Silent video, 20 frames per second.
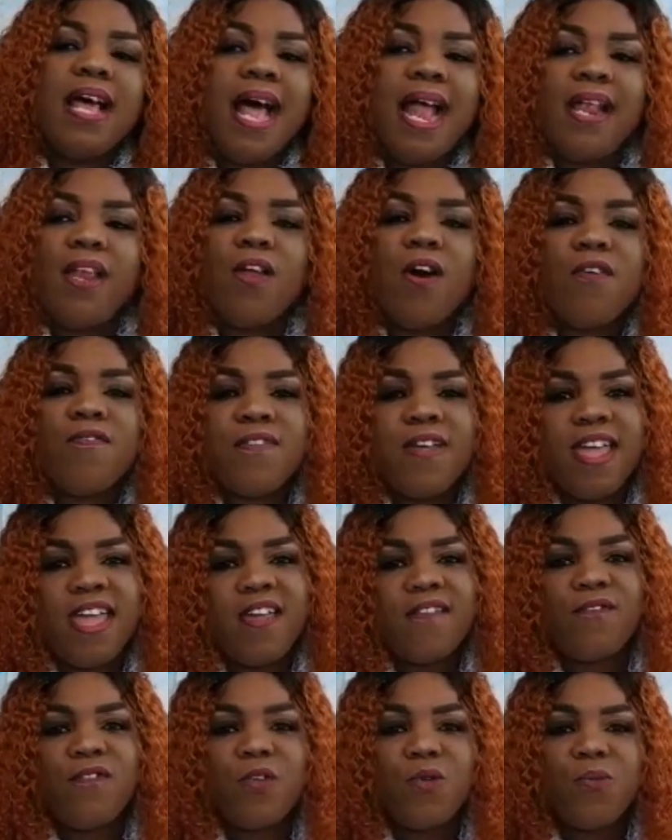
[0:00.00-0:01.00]
I love
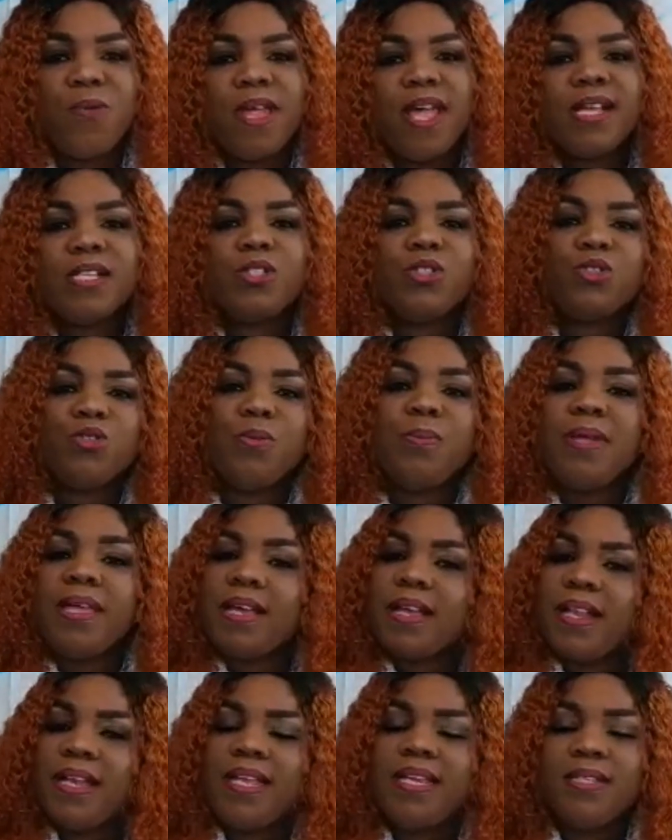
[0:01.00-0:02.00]
everywhere to be
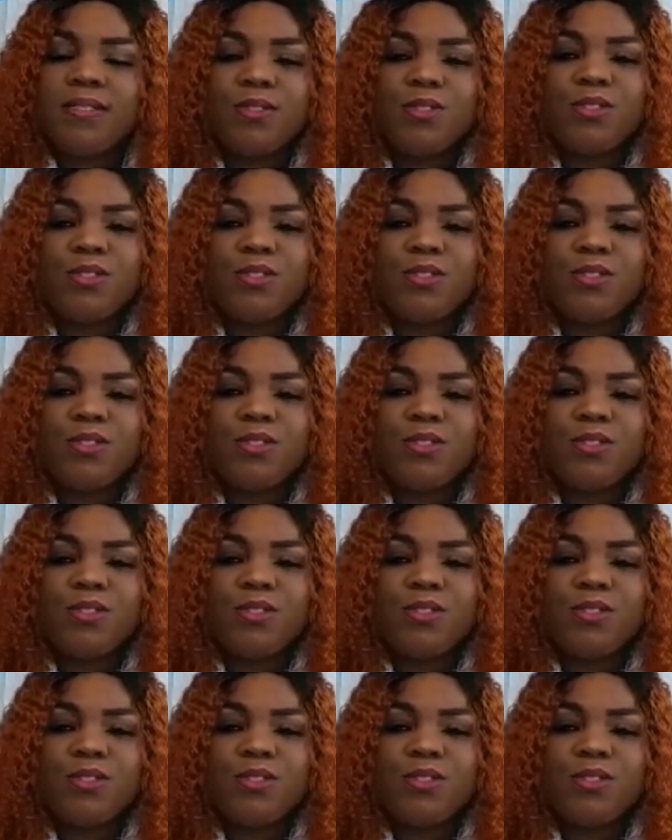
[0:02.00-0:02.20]
clean,